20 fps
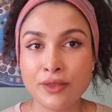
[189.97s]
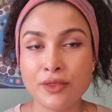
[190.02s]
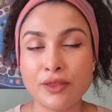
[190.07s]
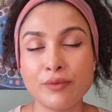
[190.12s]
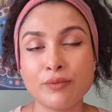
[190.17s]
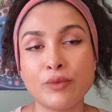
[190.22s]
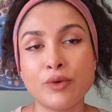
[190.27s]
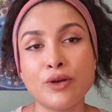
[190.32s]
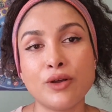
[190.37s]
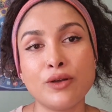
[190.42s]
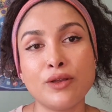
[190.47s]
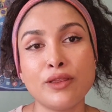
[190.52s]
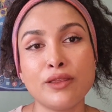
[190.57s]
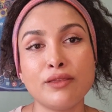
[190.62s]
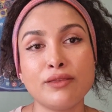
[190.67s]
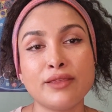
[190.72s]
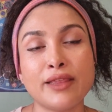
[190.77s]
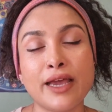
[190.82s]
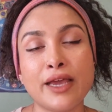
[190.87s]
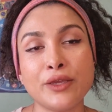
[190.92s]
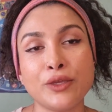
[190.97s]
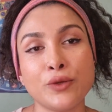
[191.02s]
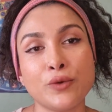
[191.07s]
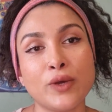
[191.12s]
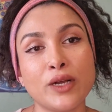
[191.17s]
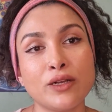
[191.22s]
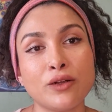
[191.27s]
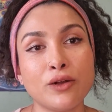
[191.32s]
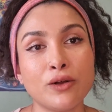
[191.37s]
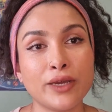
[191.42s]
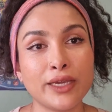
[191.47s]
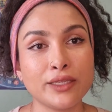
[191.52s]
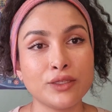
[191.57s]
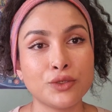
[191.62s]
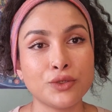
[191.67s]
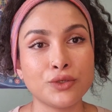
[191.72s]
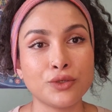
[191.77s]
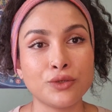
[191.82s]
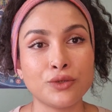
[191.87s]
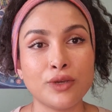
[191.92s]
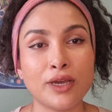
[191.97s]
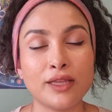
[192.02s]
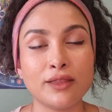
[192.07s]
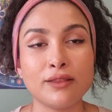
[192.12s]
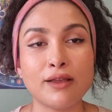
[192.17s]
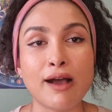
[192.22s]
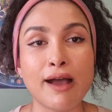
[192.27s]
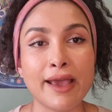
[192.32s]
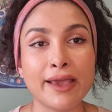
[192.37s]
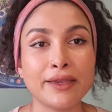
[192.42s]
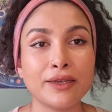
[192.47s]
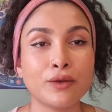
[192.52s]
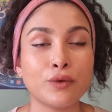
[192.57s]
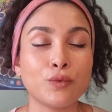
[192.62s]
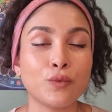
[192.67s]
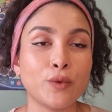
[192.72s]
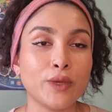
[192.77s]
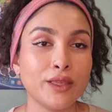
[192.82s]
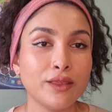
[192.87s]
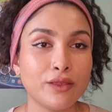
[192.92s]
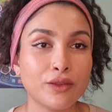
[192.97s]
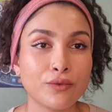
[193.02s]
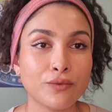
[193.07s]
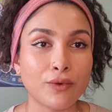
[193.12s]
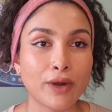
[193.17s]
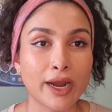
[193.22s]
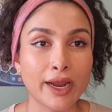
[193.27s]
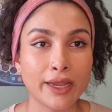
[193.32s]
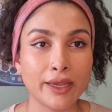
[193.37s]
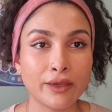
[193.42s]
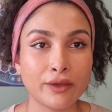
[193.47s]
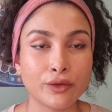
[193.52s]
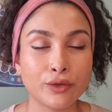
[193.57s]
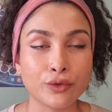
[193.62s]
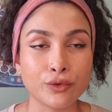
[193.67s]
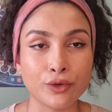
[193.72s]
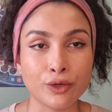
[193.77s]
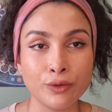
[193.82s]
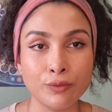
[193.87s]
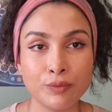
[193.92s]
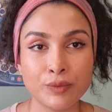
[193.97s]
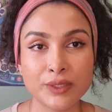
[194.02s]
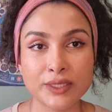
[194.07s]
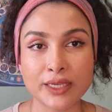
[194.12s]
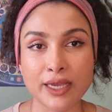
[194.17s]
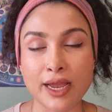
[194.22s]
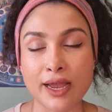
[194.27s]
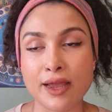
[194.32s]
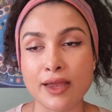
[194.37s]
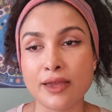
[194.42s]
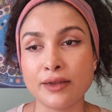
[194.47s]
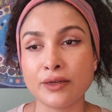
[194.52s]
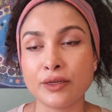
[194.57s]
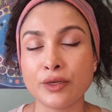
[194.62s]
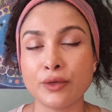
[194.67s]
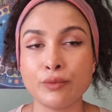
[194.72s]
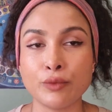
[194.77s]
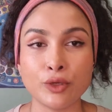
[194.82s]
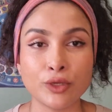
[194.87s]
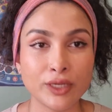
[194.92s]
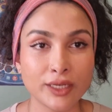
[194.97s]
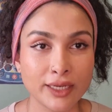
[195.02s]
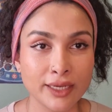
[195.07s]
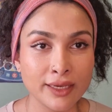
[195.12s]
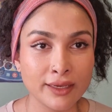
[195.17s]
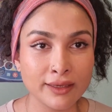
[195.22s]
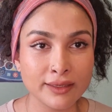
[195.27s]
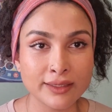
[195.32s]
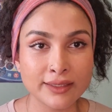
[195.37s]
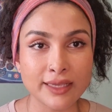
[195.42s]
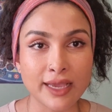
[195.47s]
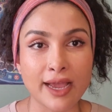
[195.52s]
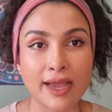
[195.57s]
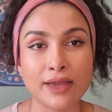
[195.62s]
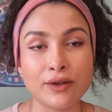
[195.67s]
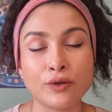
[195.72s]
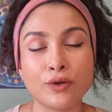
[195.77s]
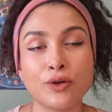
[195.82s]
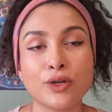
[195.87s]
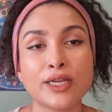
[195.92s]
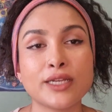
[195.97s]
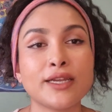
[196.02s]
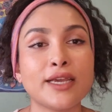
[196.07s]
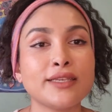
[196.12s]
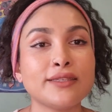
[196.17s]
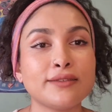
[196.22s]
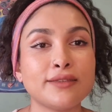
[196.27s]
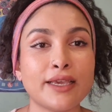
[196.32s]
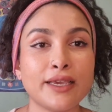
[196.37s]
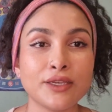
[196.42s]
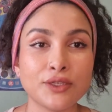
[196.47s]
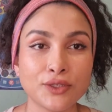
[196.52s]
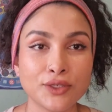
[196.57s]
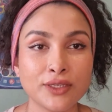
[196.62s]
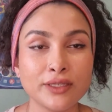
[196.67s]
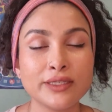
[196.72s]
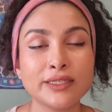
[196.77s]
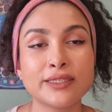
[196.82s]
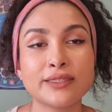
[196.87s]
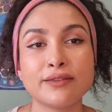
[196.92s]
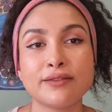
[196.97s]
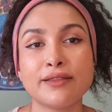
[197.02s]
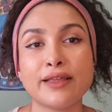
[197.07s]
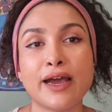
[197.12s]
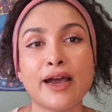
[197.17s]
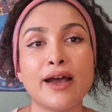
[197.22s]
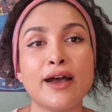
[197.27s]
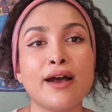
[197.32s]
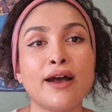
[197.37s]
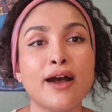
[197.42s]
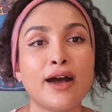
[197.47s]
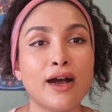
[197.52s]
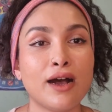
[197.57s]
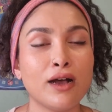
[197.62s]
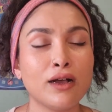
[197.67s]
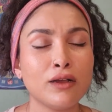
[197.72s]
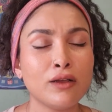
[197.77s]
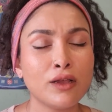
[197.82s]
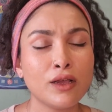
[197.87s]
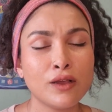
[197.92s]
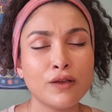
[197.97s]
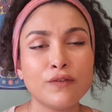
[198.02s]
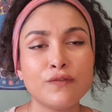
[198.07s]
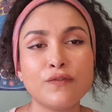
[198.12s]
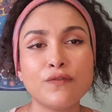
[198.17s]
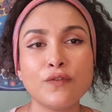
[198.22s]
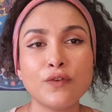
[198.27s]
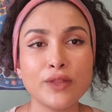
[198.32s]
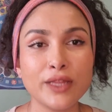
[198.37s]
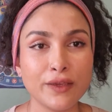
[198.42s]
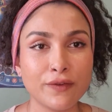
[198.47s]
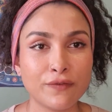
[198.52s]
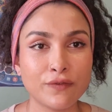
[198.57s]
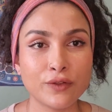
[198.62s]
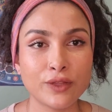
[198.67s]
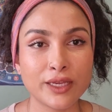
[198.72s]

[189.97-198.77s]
the more that you are going to align with the right groups and communities and organizations that are fully